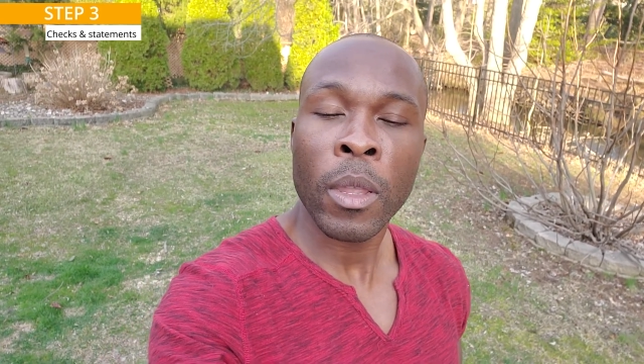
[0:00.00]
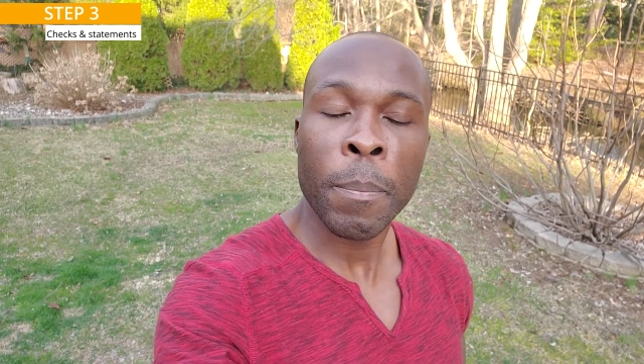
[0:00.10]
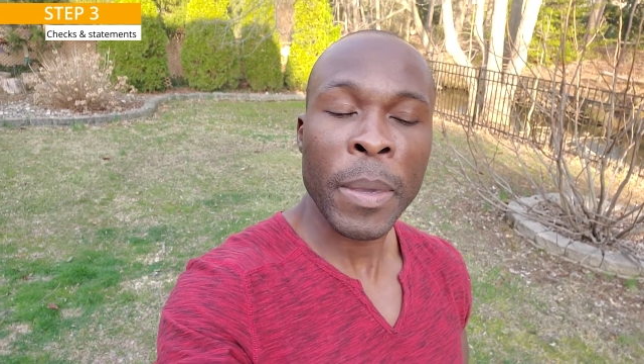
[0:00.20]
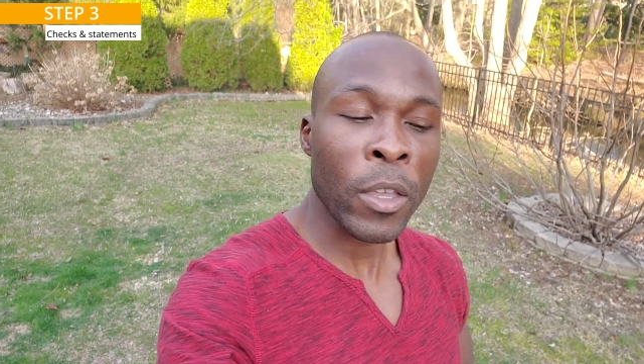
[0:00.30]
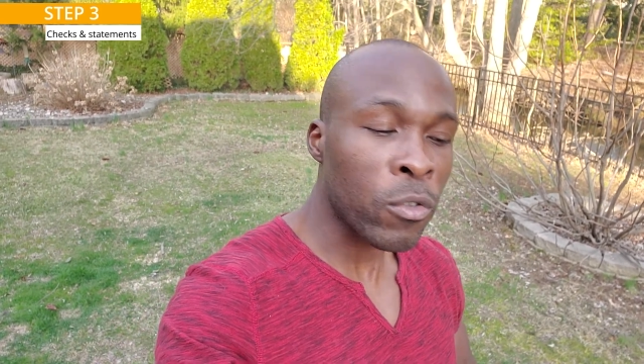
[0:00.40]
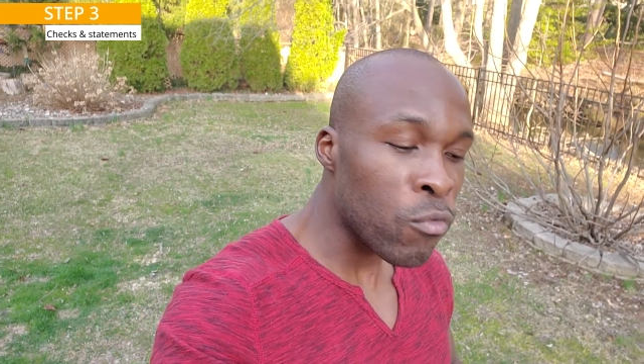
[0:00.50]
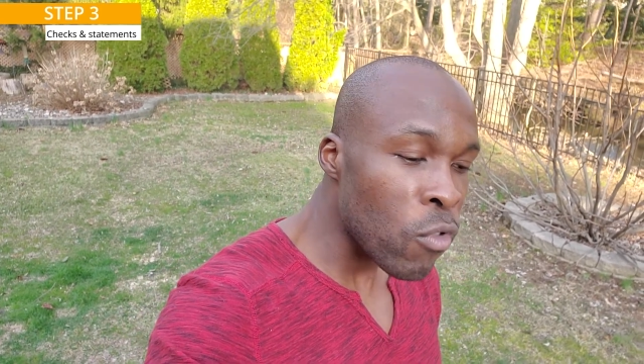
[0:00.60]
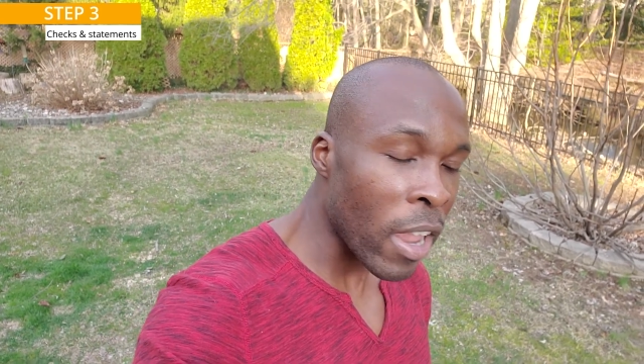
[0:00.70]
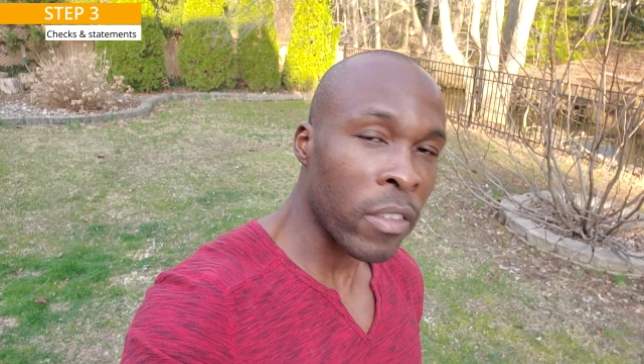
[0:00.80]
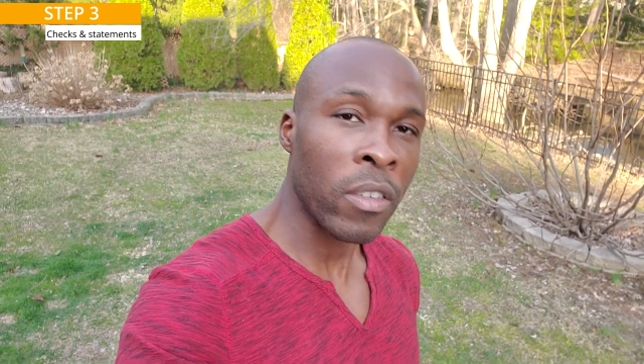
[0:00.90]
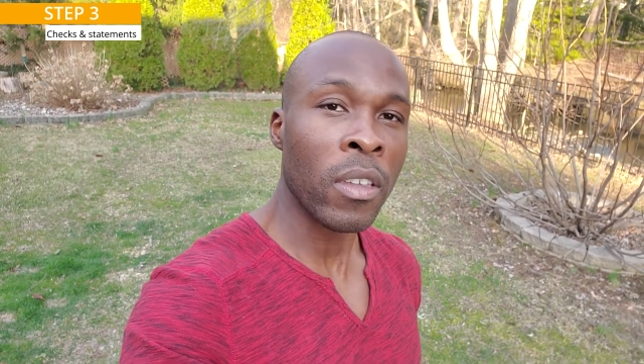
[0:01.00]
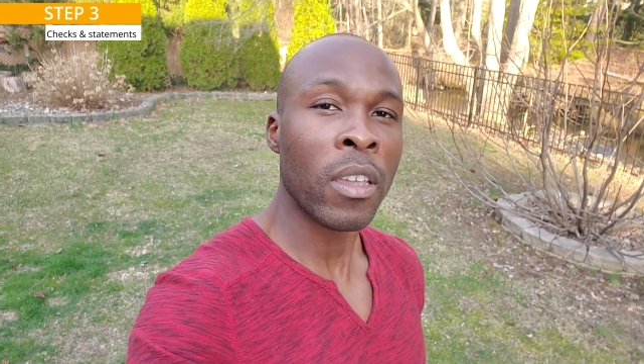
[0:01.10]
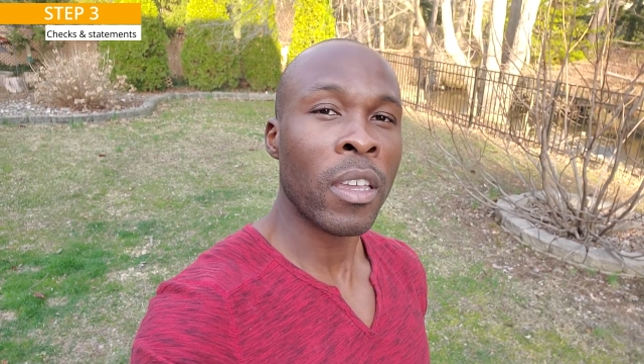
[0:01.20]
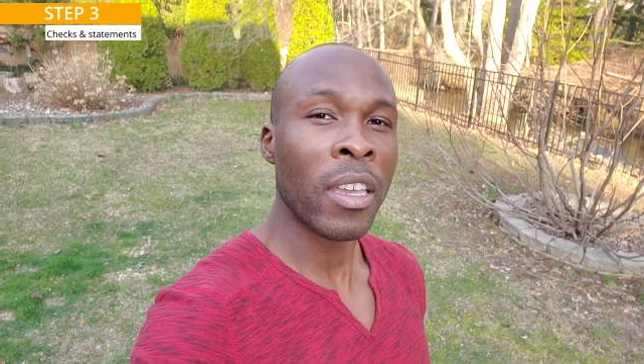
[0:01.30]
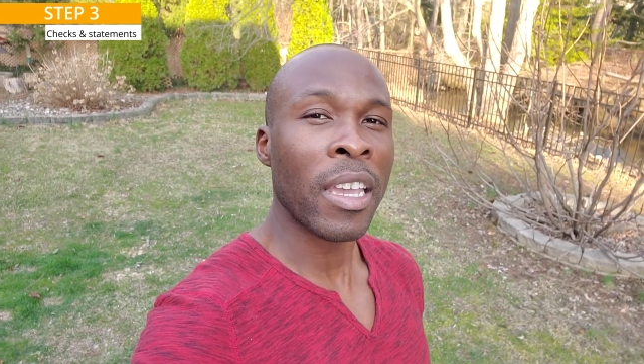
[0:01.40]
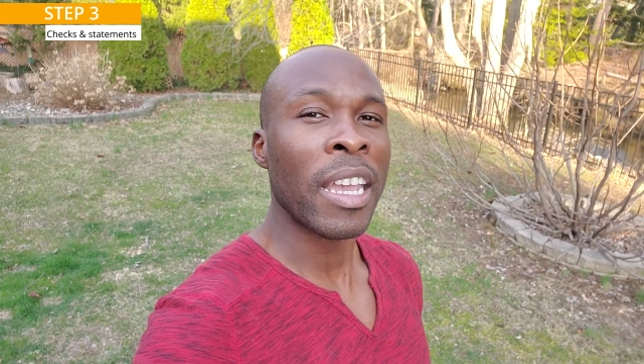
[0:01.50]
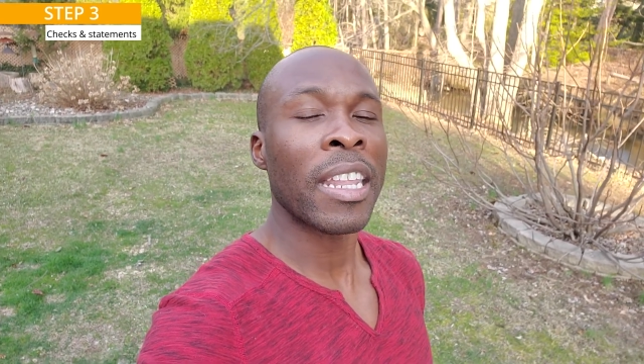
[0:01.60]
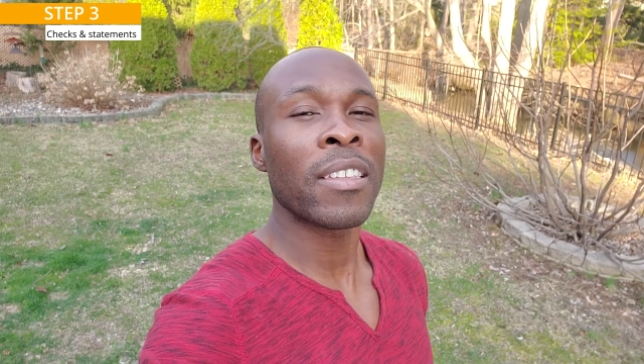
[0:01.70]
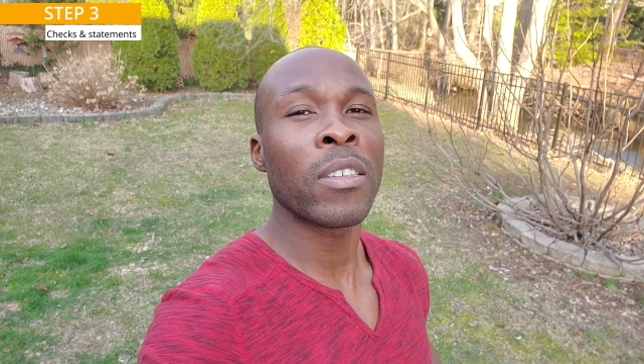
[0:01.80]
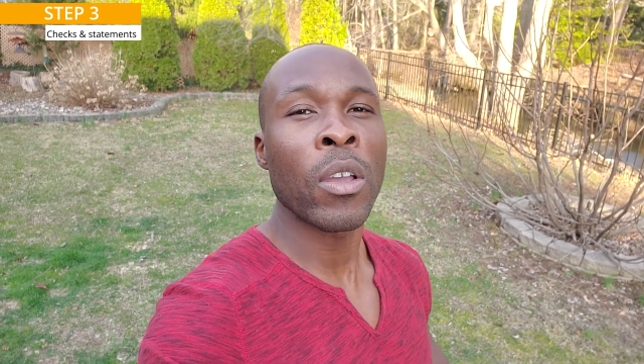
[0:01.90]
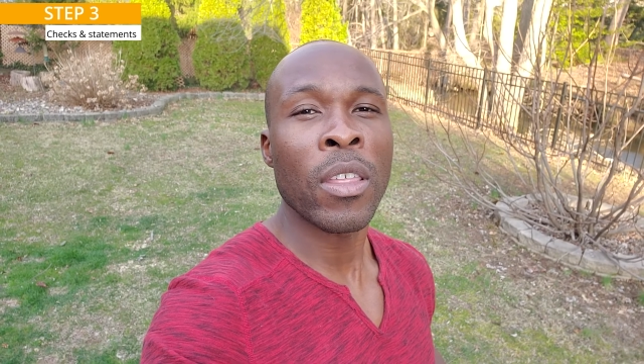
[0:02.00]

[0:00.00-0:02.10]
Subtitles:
Because rent, it is